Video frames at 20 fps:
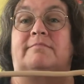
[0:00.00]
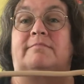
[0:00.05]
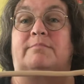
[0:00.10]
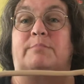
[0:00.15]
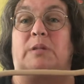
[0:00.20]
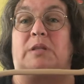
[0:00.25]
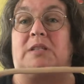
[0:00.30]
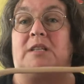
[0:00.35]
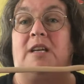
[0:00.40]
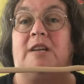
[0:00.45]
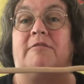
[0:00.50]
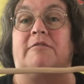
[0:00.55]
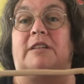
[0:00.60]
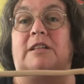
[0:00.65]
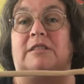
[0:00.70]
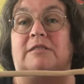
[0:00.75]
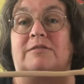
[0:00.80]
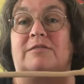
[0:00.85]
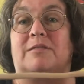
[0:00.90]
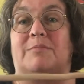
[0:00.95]

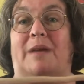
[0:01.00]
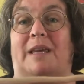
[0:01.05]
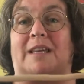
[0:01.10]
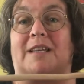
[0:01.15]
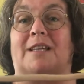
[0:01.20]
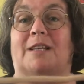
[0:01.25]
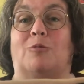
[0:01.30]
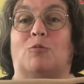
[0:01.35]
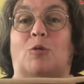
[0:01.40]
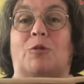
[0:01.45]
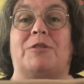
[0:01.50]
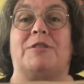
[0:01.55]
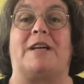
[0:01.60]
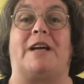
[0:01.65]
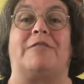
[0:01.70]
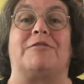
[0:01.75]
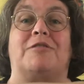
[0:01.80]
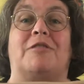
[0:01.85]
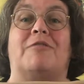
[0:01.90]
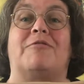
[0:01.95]
material for making a wand
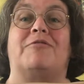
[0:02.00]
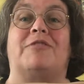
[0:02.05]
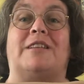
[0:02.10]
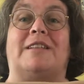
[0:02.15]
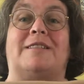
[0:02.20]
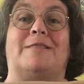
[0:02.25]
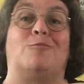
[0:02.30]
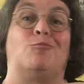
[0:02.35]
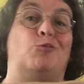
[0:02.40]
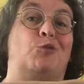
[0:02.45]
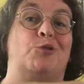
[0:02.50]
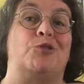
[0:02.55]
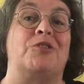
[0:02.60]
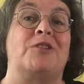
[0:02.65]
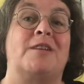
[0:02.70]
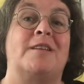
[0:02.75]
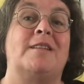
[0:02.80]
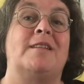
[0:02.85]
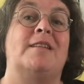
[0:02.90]
out of is wood.